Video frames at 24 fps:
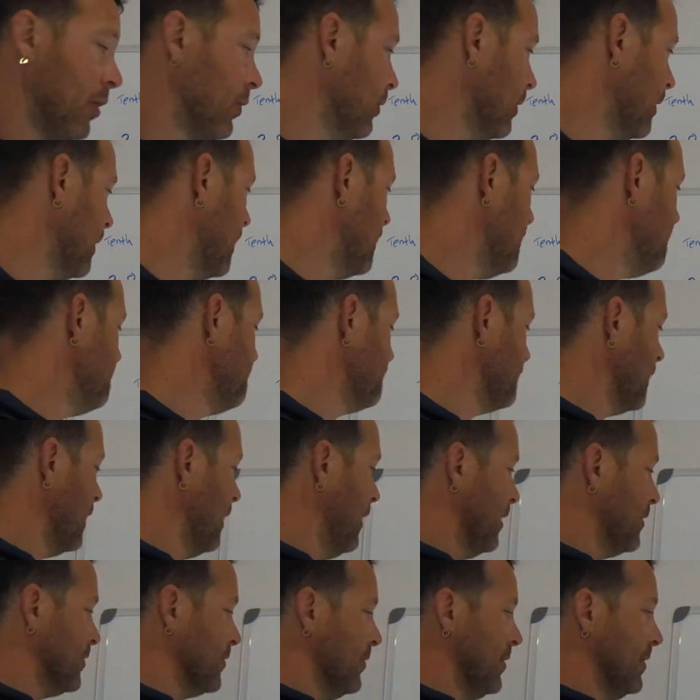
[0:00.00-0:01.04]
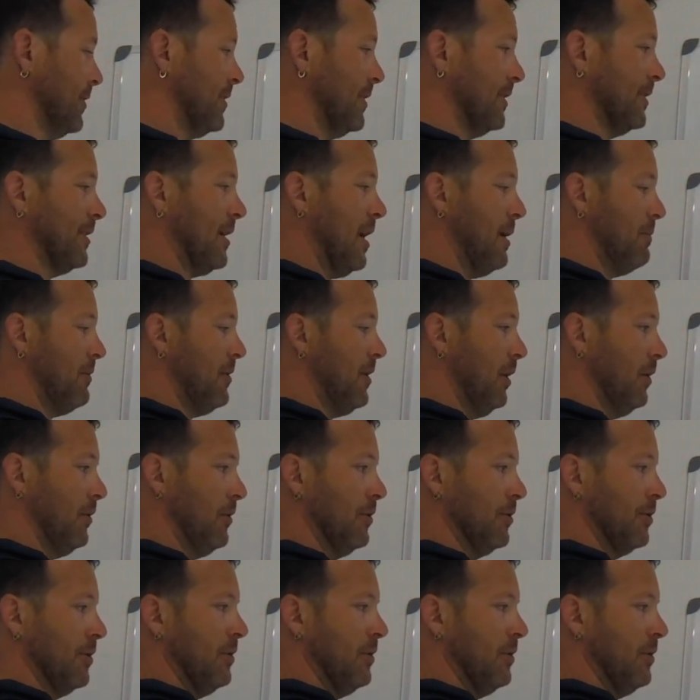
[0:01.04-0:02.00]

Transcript: Okay, so this is the same thing.